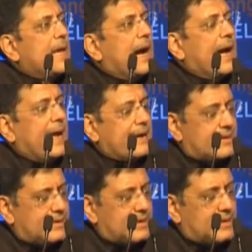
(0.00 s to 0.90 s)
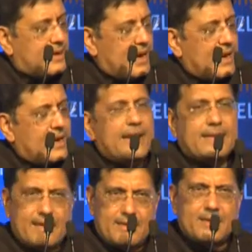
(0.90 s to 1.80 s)
I had
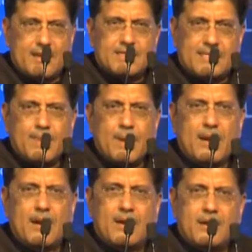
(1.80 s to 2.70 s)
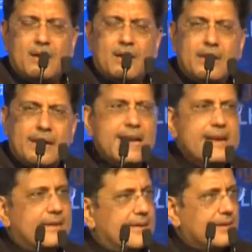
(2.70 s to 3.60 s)
highlighted a similar
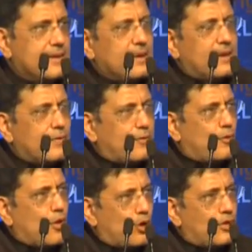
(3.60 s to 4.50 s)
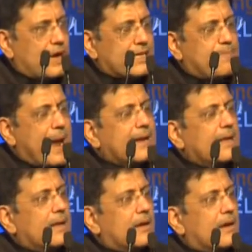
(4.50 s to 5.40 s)
need for
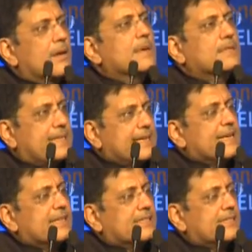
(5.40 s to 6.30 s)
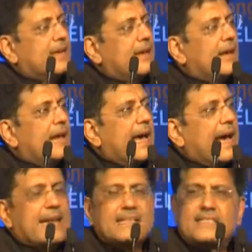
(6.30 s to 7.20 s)
expanding urban cities
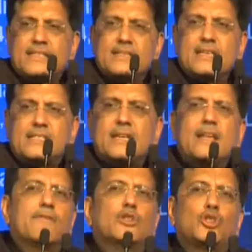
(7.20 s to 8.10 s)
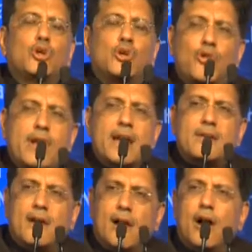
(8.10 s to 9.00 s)
and had suggested that we should
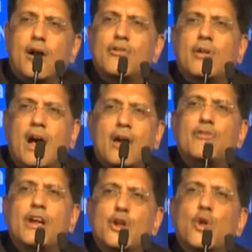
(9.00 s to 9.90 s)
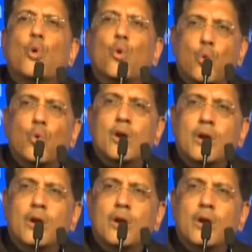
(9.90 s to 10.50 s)
create 100 new